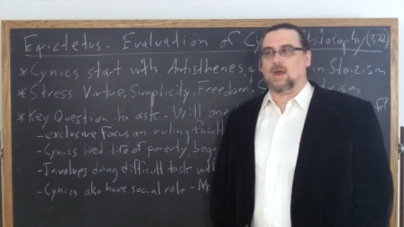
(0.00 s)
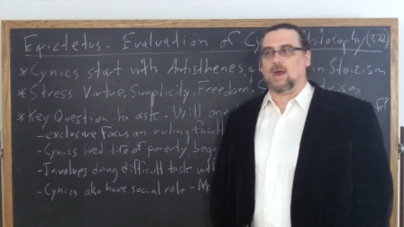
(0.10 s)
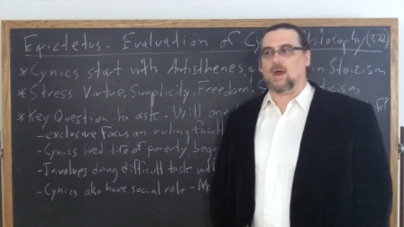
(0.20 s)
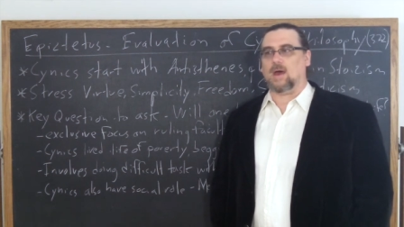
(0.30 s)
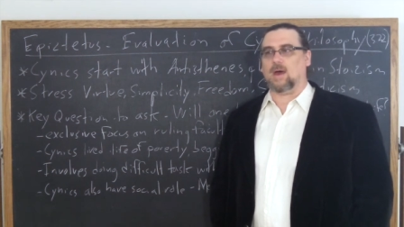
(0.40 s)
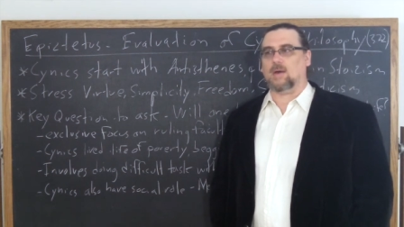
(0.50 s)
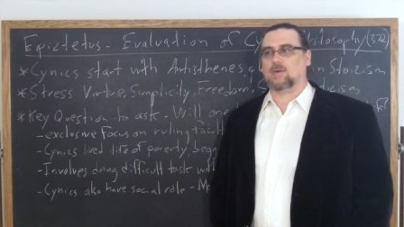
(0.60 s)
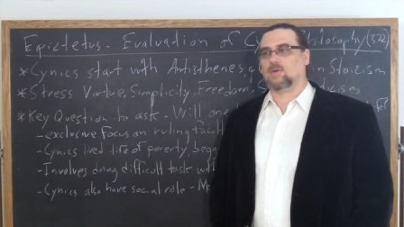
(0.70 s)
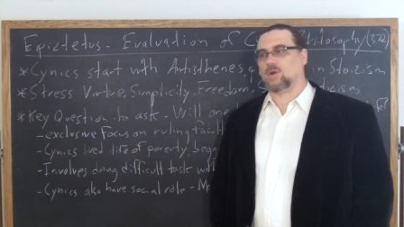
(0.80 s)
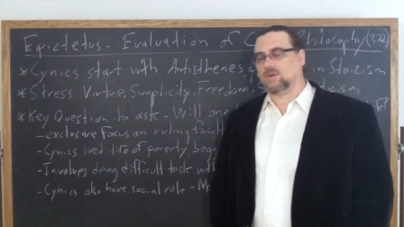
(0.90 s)
uh,
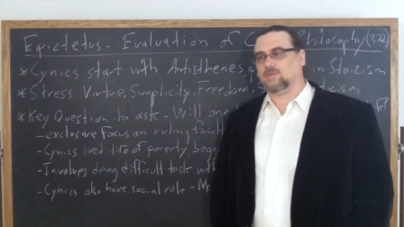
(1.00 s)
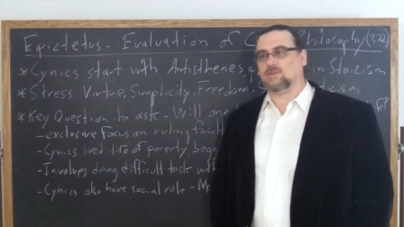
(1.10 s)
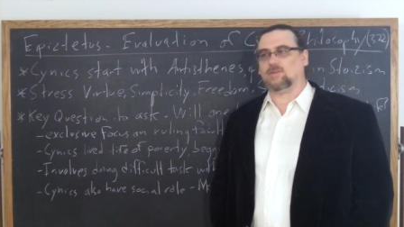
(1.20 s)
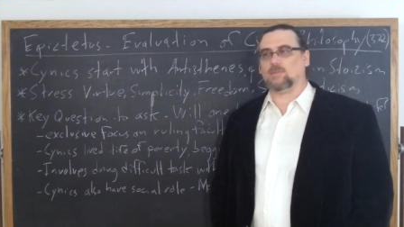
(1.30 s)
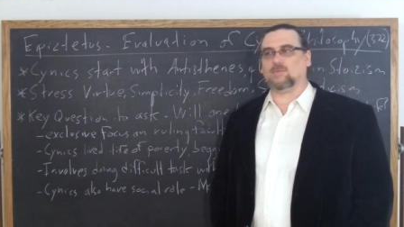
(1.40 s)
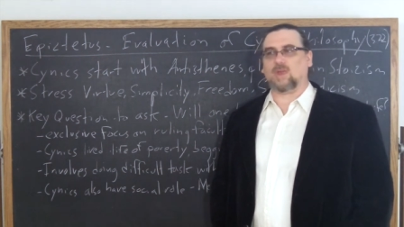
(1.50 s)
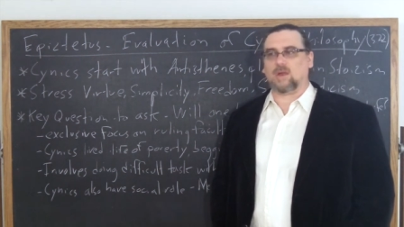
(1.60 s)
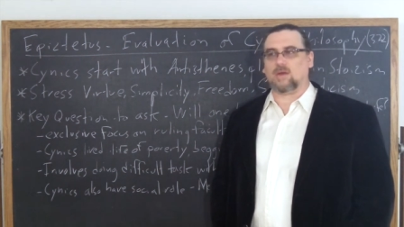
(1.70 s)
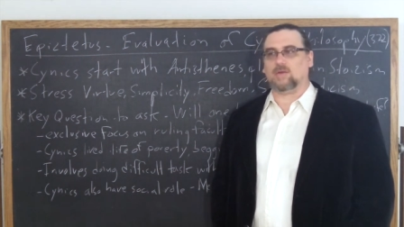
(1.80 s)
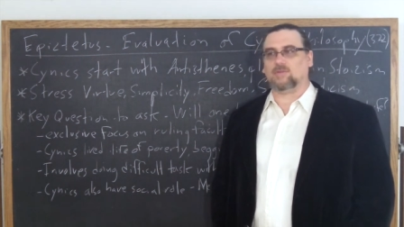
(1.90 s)
criticisms,
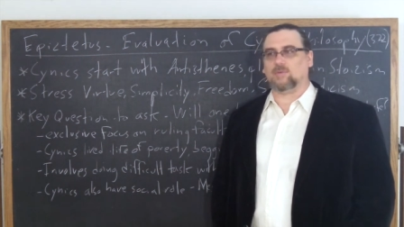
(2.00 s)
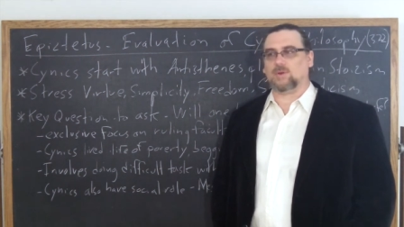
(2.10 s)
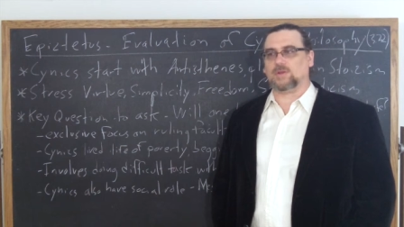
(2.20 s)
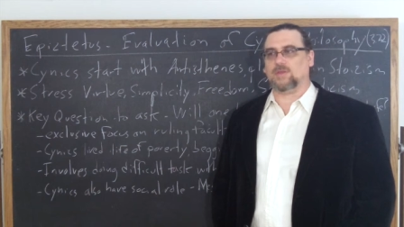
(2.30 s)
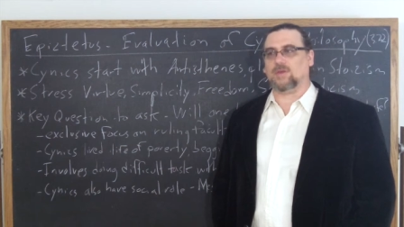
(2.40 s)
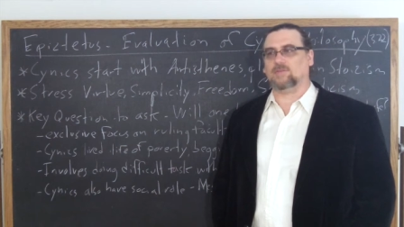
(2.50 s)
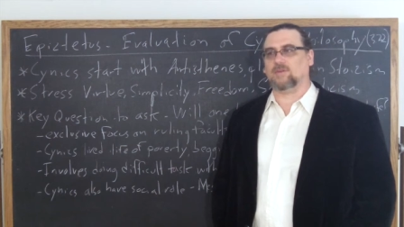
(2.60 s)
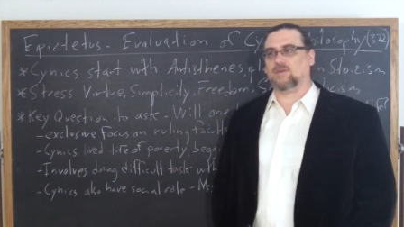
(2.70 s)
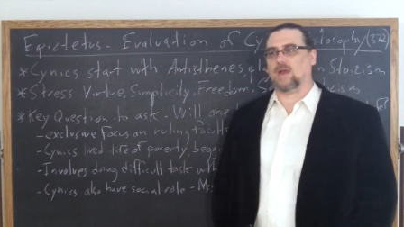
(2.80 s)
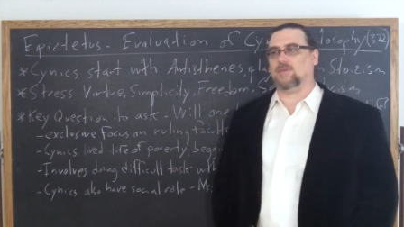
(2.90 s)
areas in which he thinks
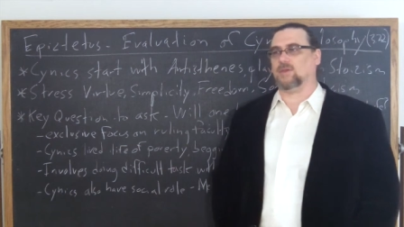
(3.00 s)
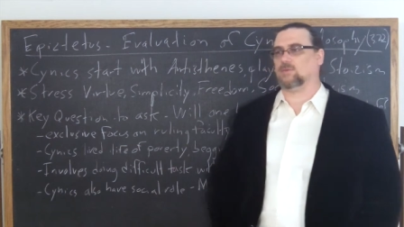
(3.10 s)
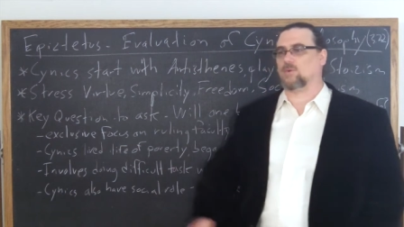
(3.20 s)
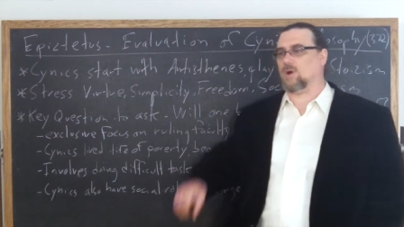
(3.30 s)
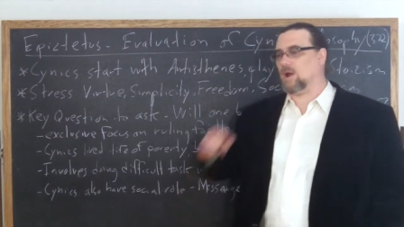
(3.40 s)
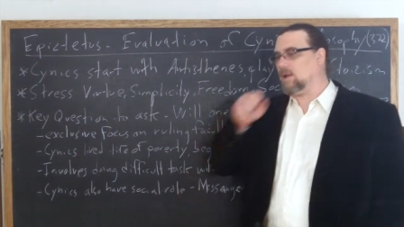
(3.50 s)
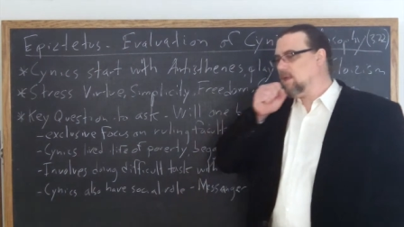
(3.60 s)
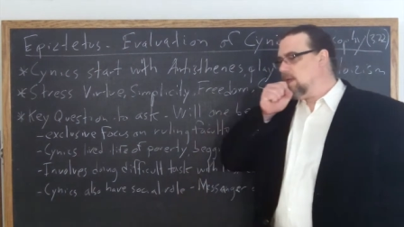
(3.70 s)
they've gotten things wrong,